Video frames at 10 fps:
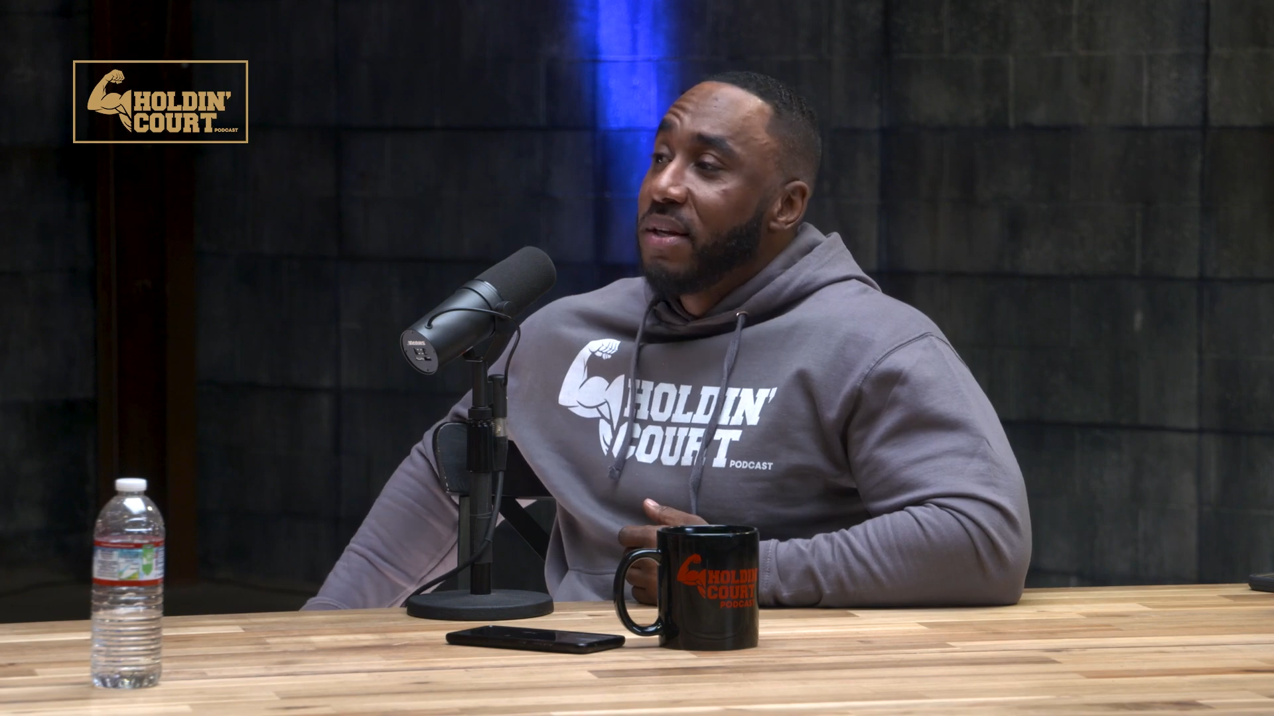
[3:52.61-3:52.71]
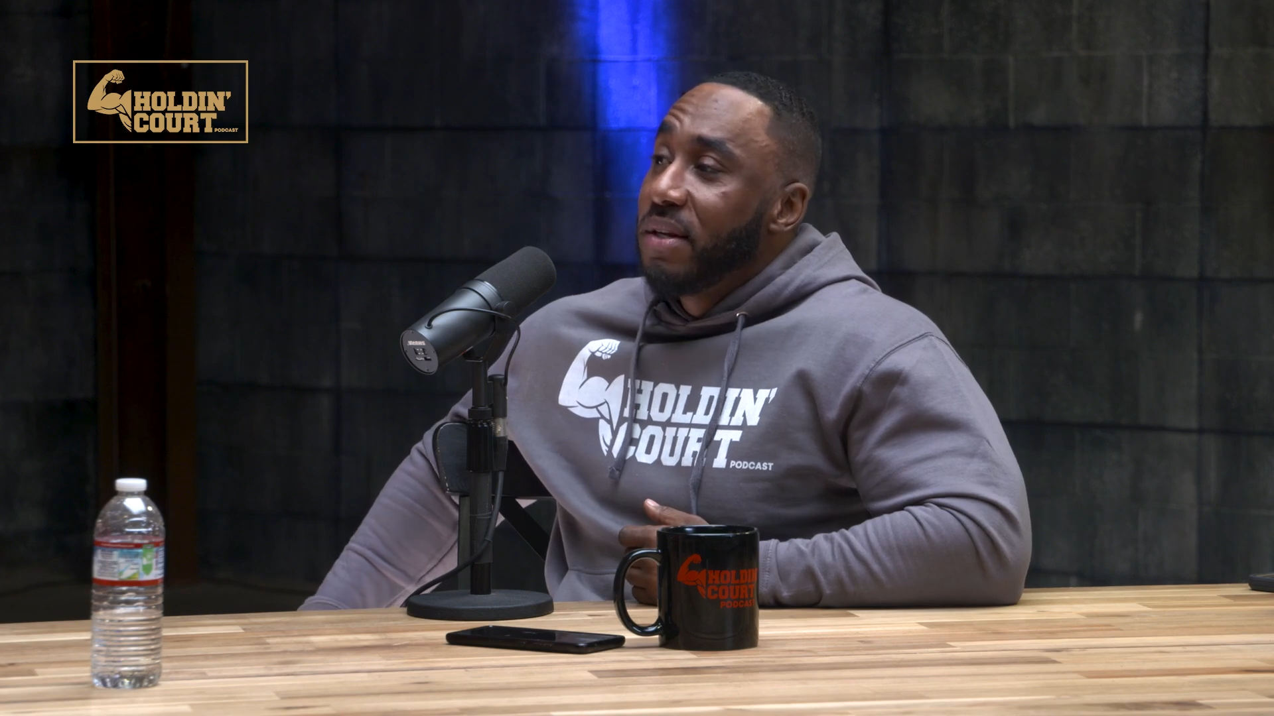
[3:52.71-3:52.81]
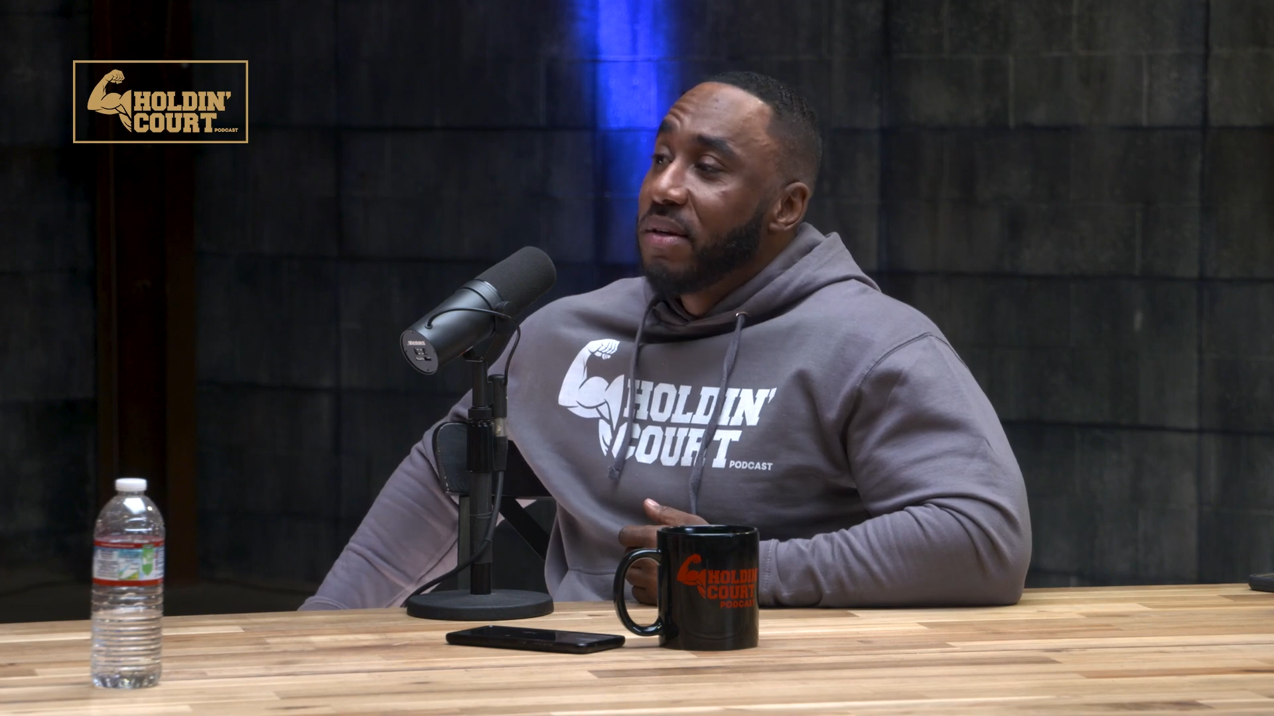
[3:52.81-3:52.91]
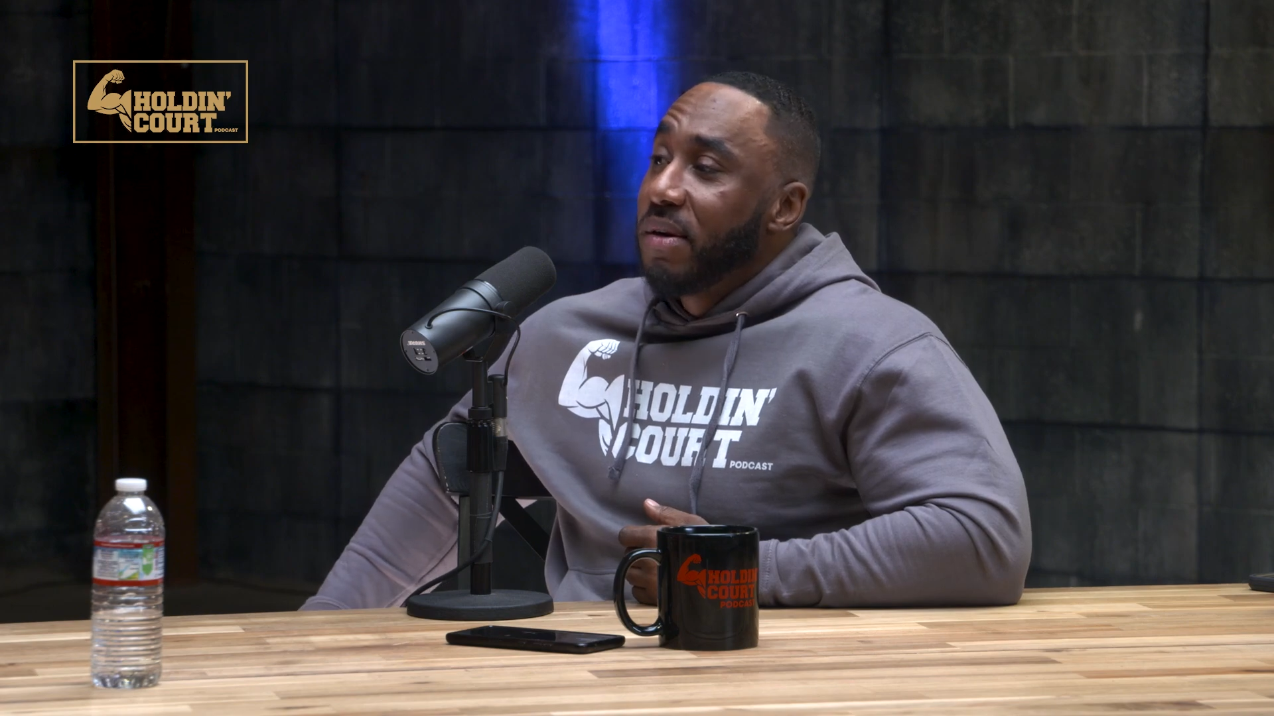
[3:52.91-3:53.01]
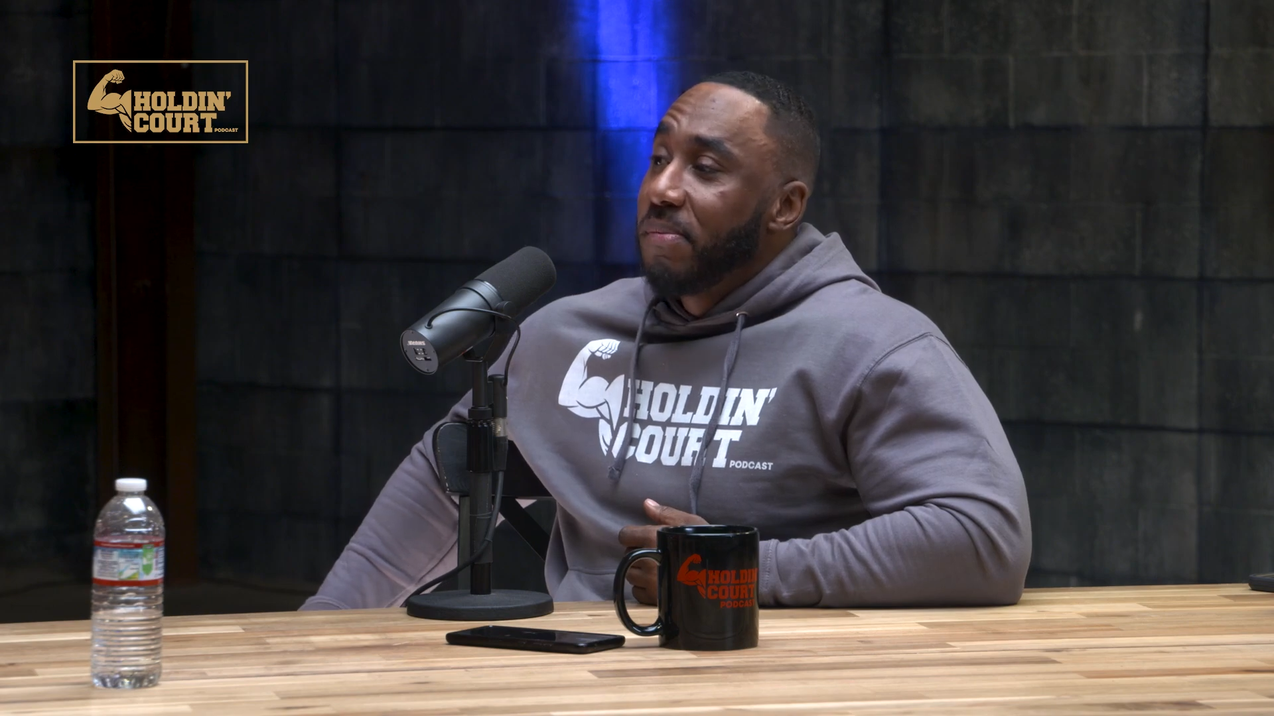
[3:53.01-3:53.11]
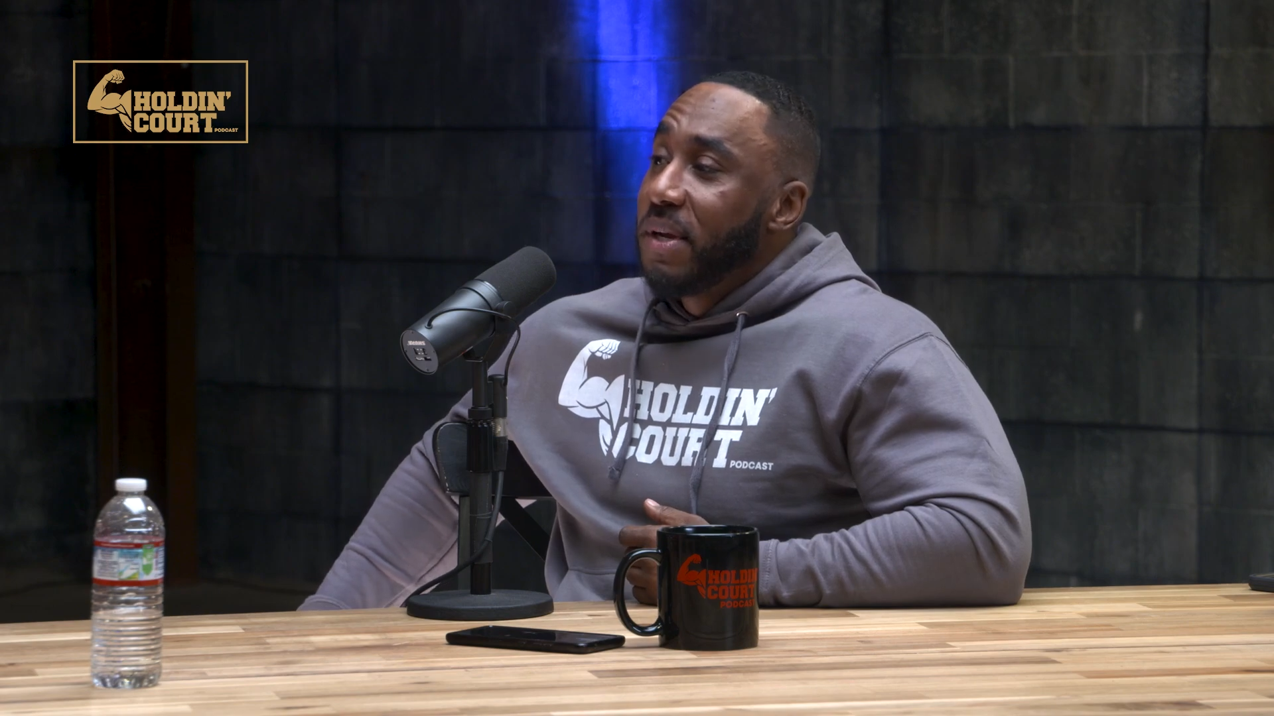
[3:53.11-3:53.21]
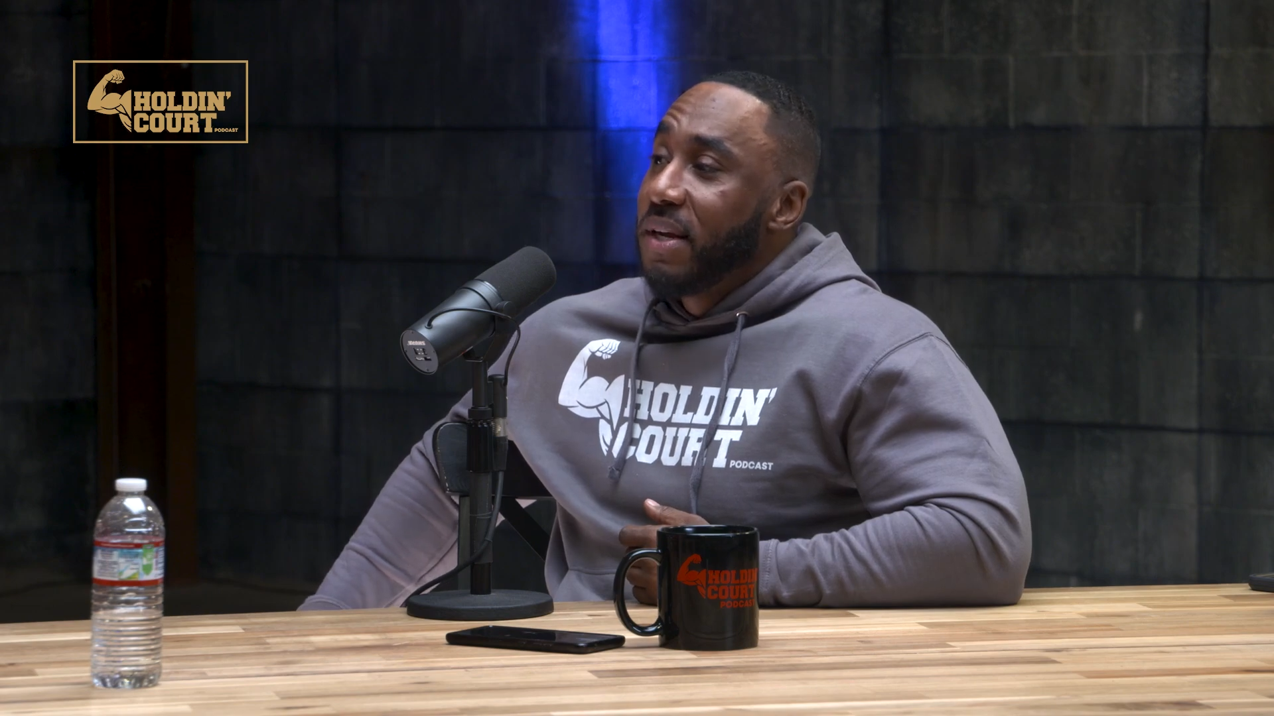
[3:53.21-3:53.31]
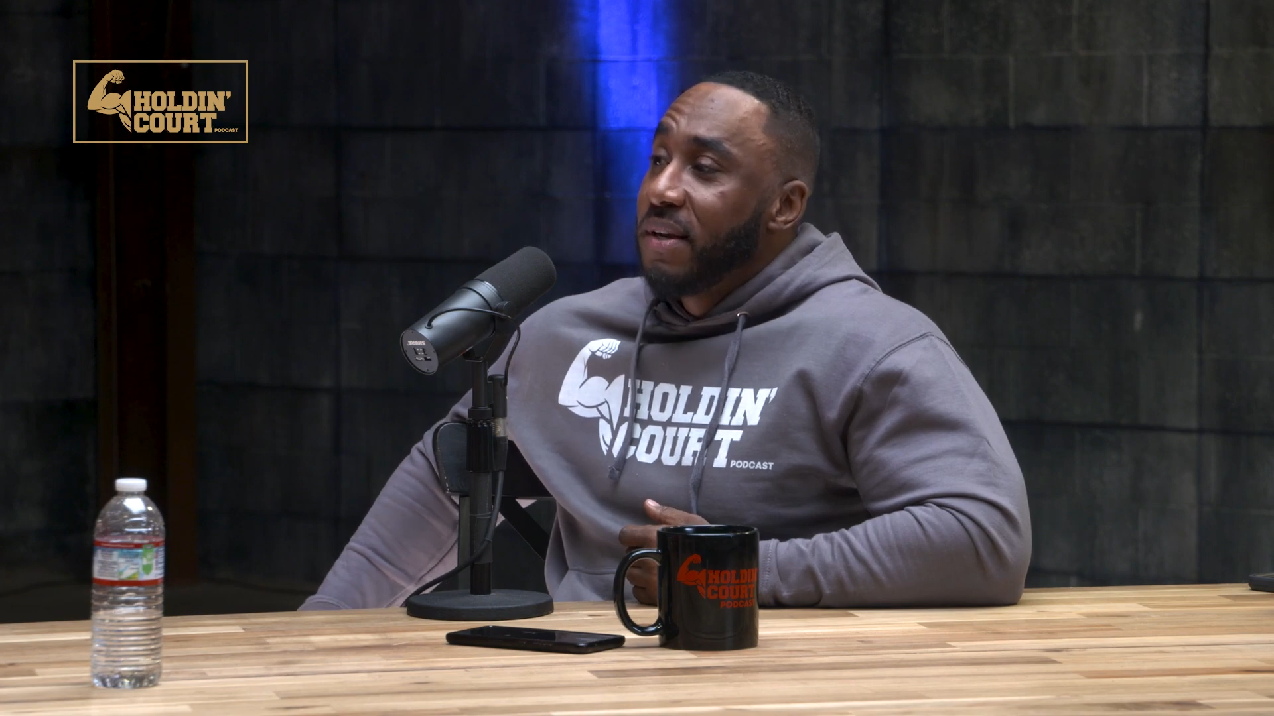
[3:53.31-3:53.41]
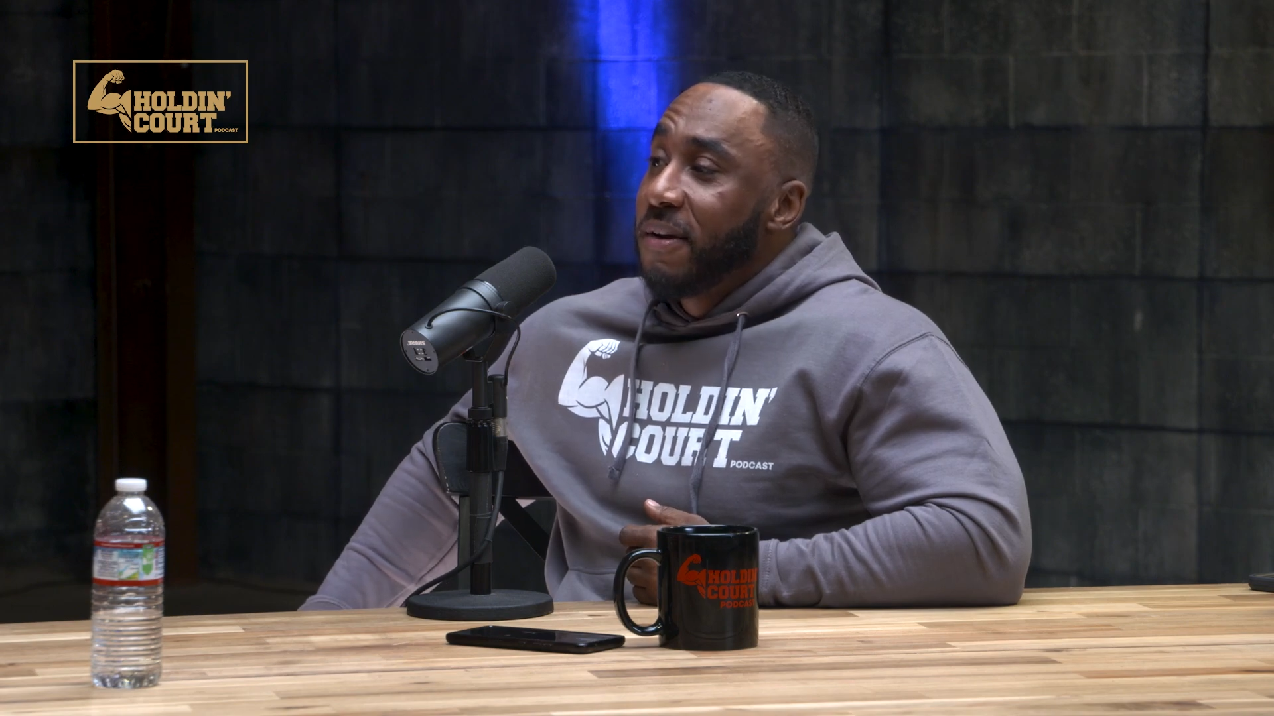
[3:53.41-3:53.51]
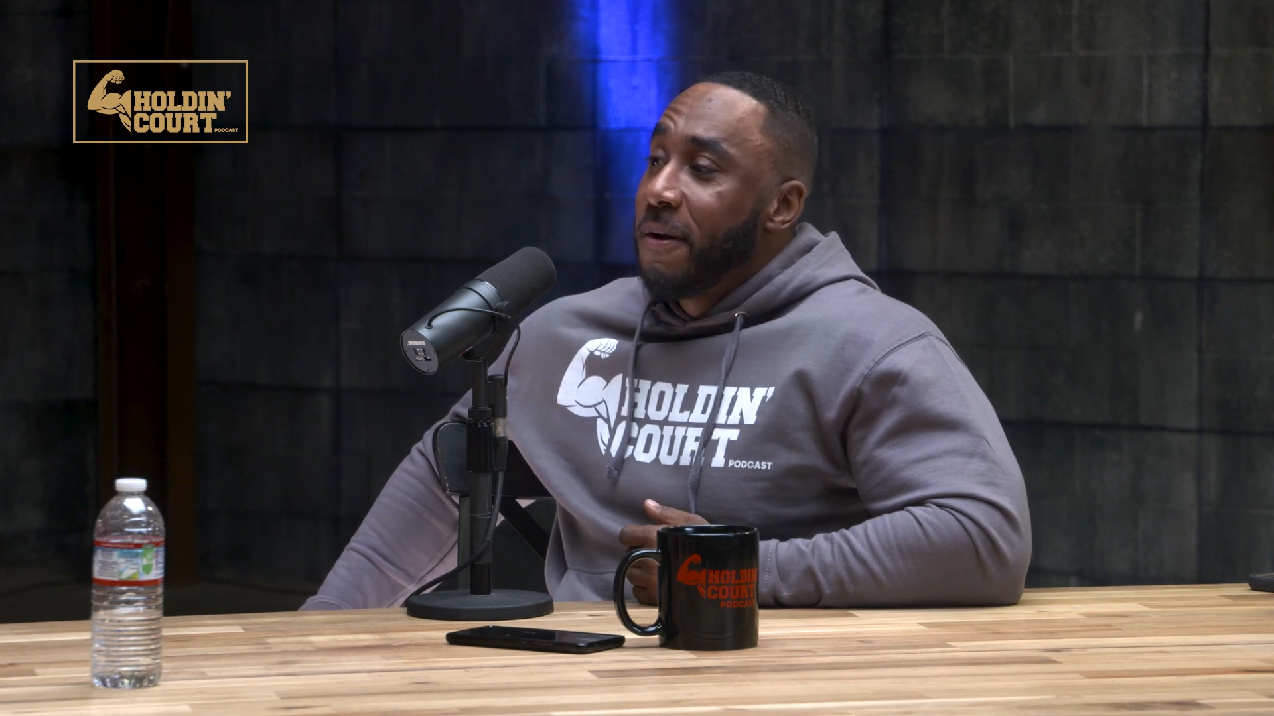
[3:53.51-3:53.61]
You know what I
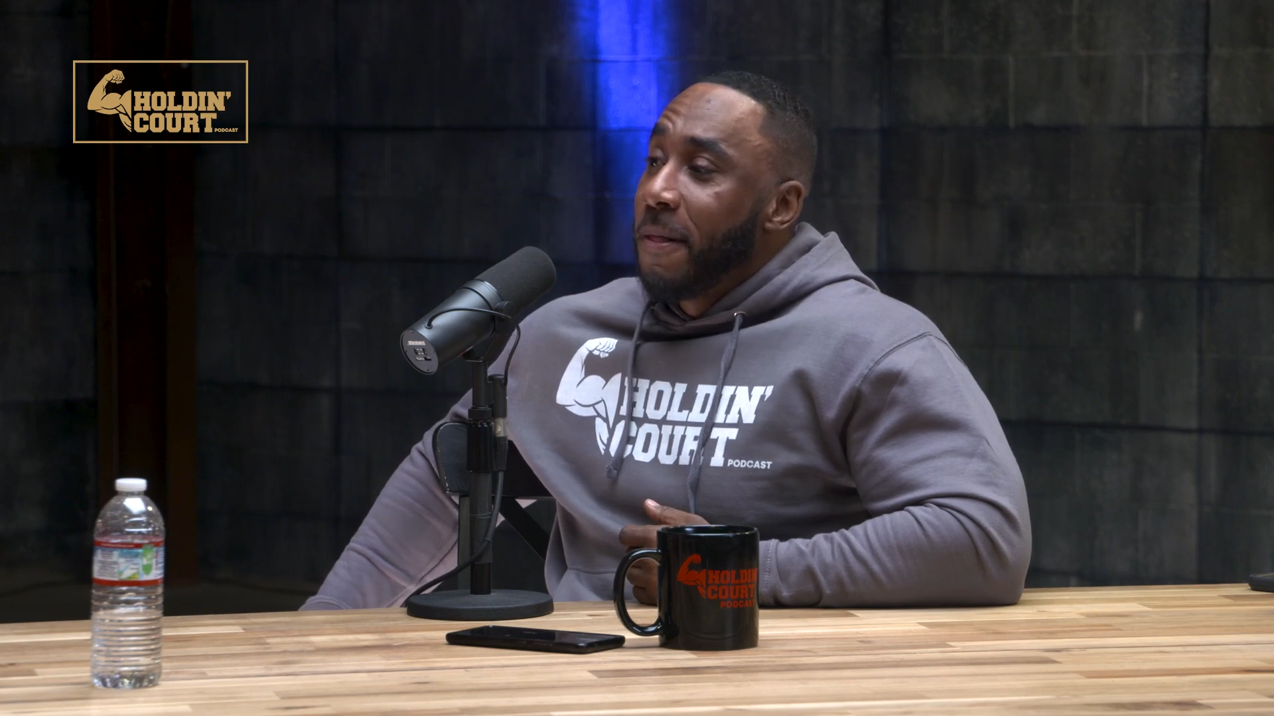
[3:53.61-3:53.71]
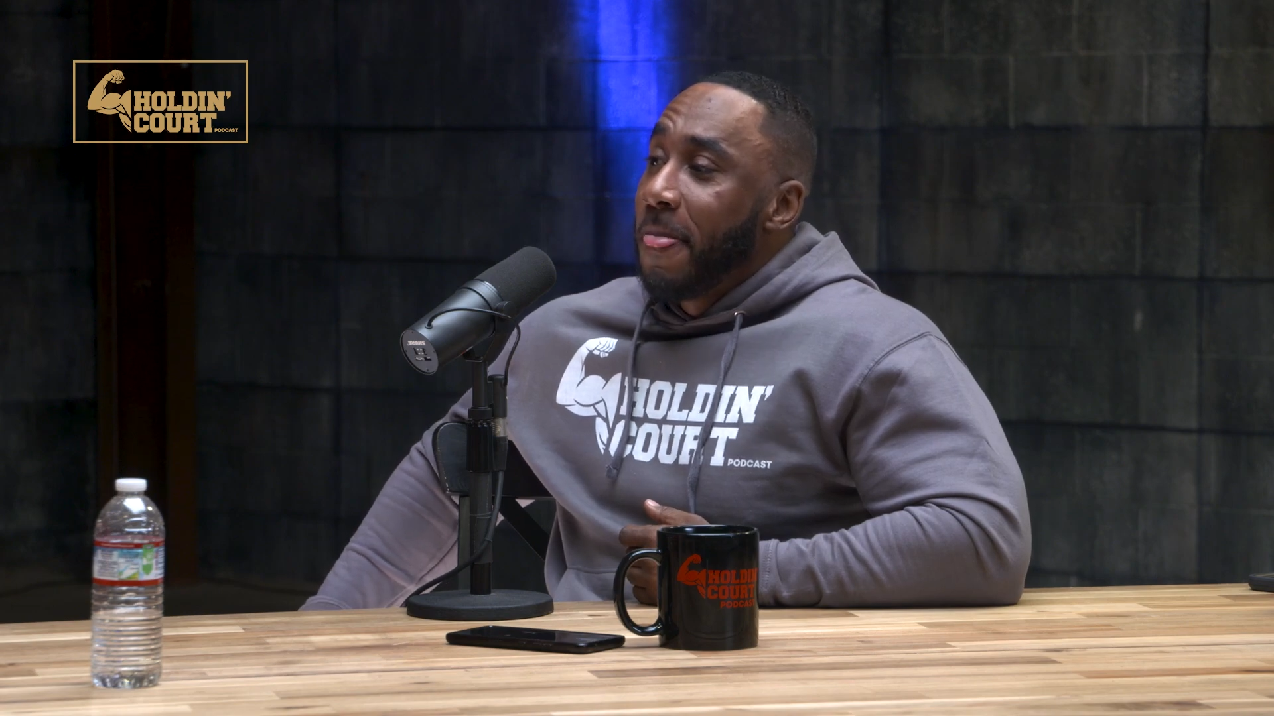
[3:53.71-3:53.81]
mean? Yeah, I